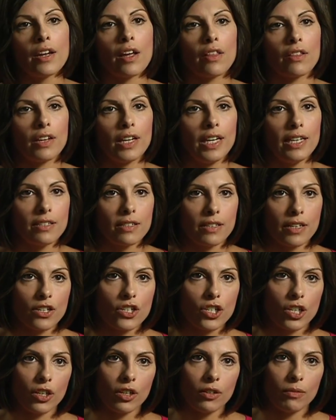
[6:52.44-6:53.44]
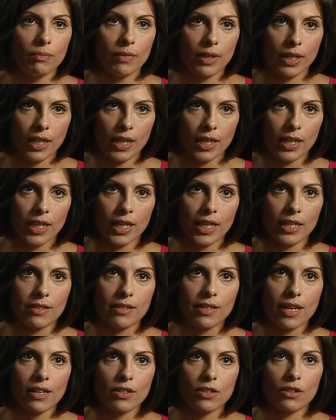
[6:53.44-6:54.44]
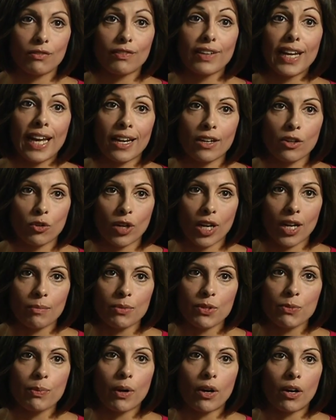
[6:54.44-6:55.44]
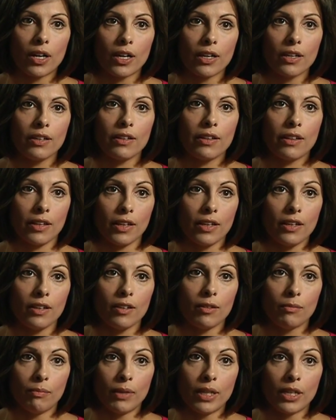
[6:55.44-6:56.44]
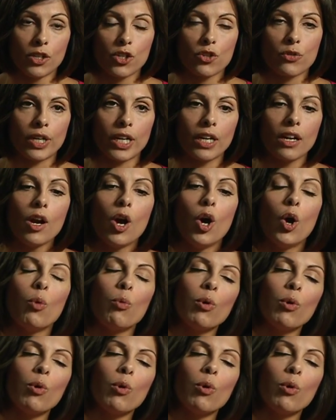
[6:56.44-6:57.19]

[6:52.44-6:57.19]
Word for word: Another heated issue here is that of land grabs by the military.